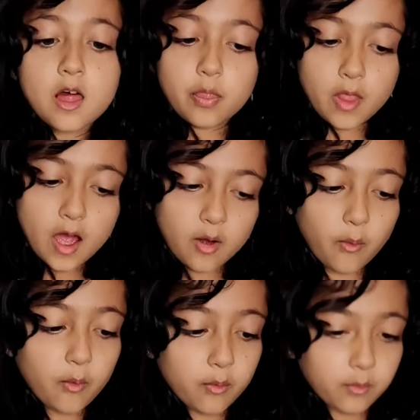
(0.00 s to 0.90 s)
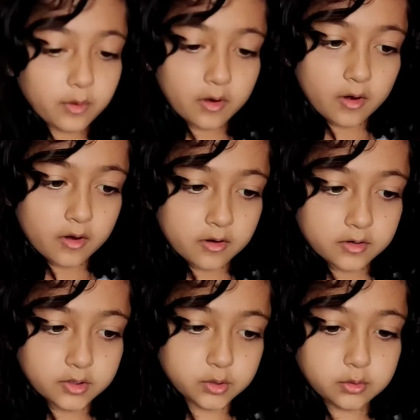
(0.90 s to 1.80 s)
Now we're gonna
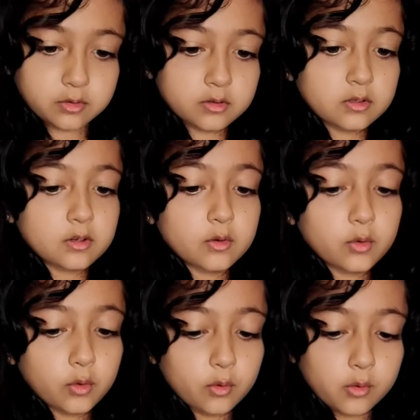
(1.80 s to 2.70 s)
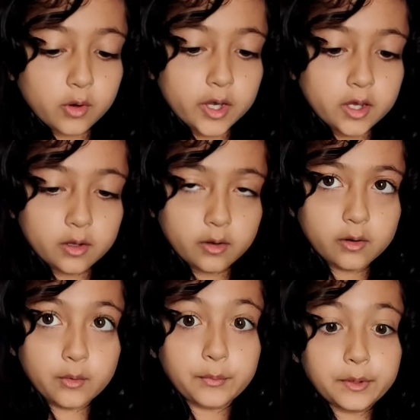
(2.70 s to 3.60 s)
do oil
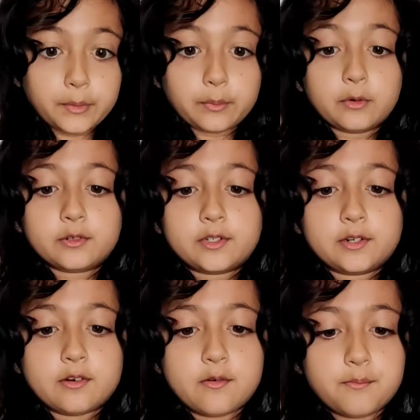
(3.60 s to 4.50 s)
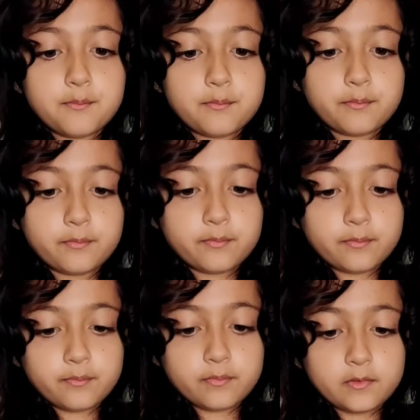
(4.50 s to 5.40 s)
with water.
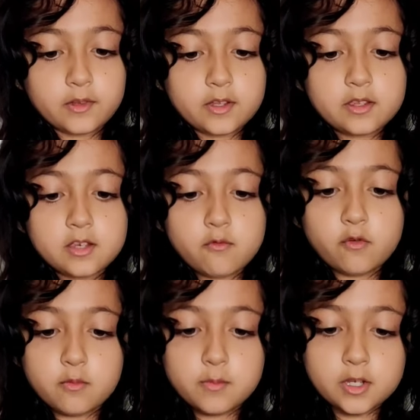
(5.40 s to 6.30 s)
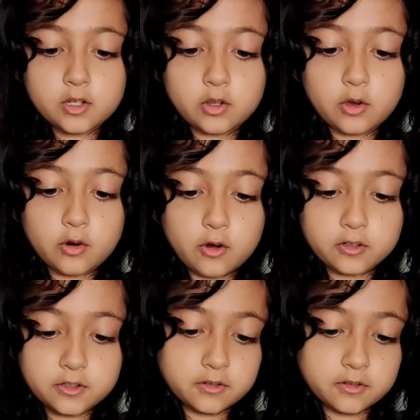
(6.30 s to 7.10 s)
Let's see if it mixed or not.